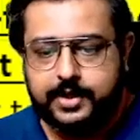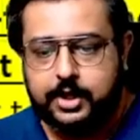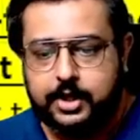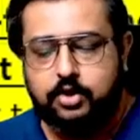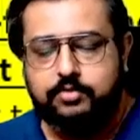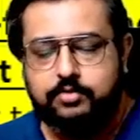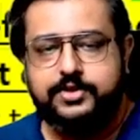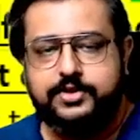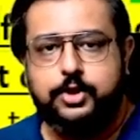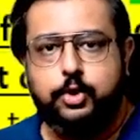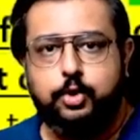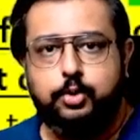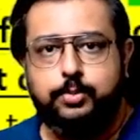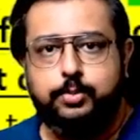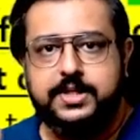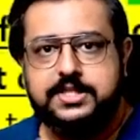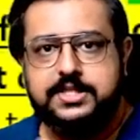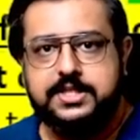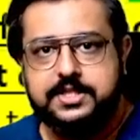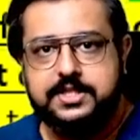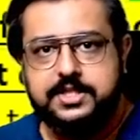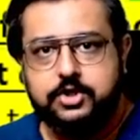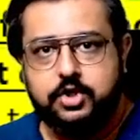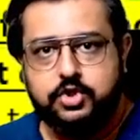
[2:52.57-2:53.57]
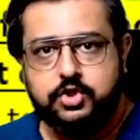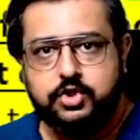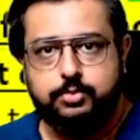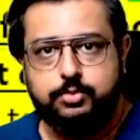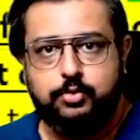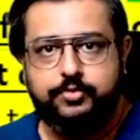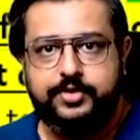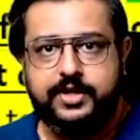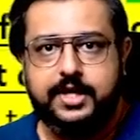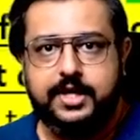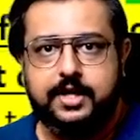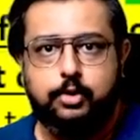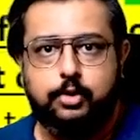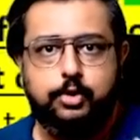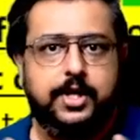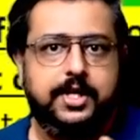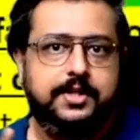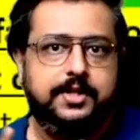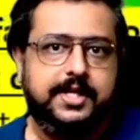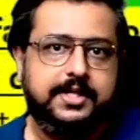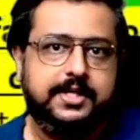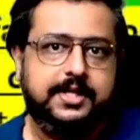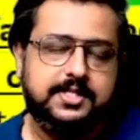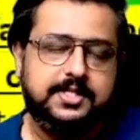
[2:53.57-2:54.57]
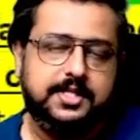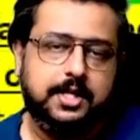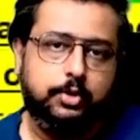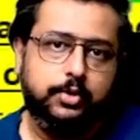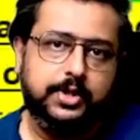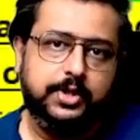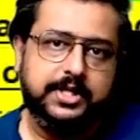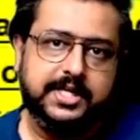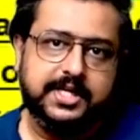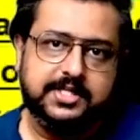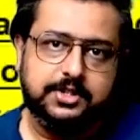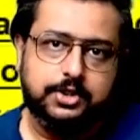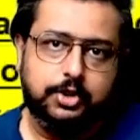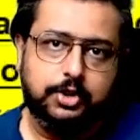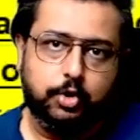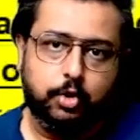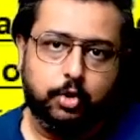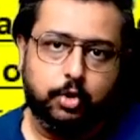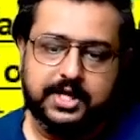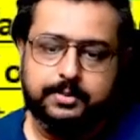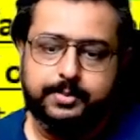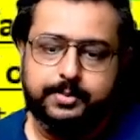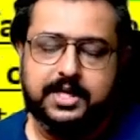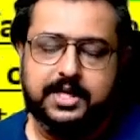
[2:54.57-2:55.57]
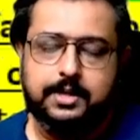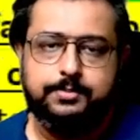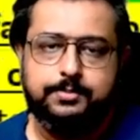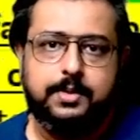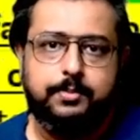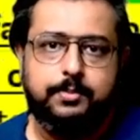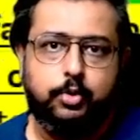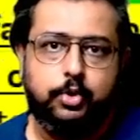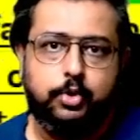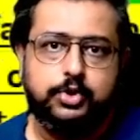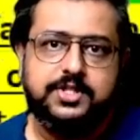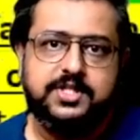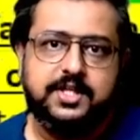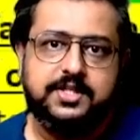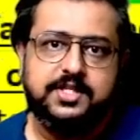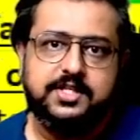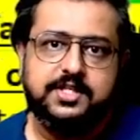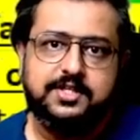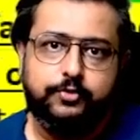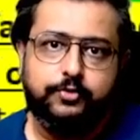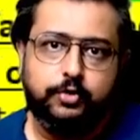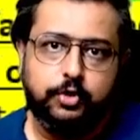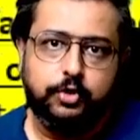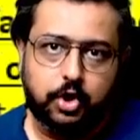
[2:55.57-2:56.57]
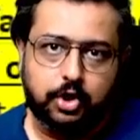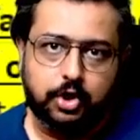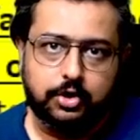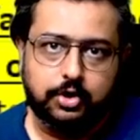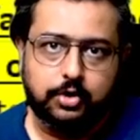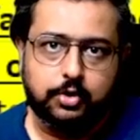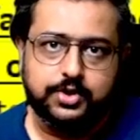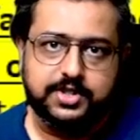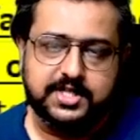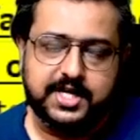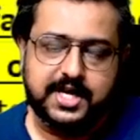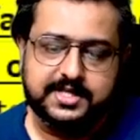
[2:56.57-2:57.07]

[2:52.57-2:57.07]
along with humans this is also moving around and that is how it has grown and become the most successful cockroach